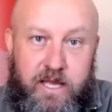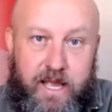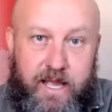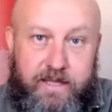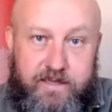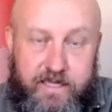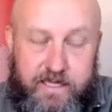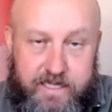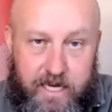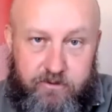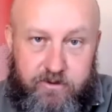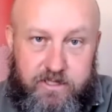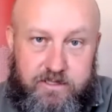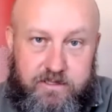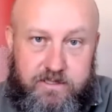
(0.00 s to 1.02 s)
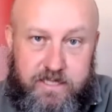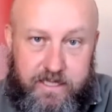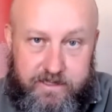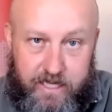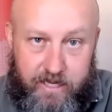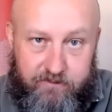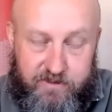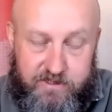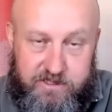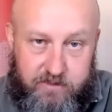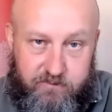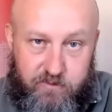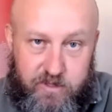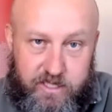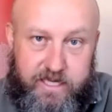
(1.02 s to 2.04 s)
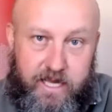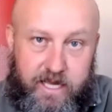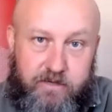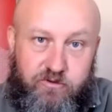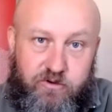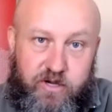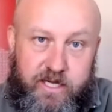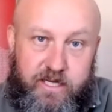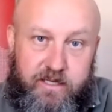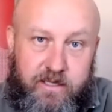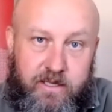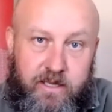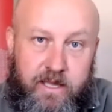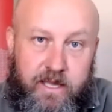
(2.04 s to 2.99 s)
And the current deficit for the country